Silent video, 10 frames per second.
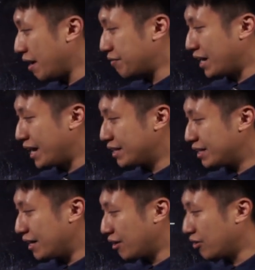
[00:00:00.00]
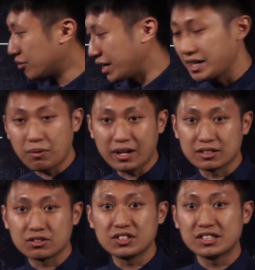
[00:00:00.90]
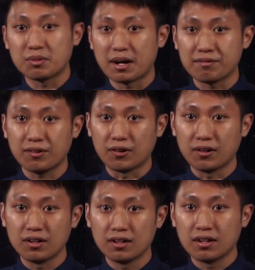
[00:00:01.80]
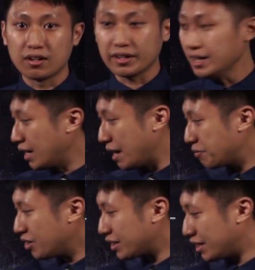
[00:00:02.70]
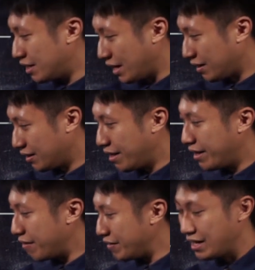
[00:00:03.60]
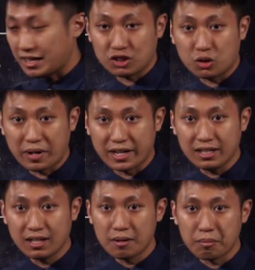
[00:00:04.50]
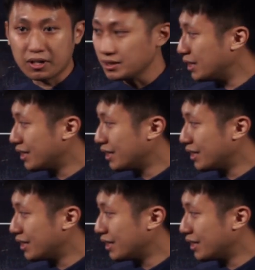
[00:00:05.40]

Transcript: the idea that, oh, 81 is 3 to the power 4. Okay, I'm not gonna like have it like so many, because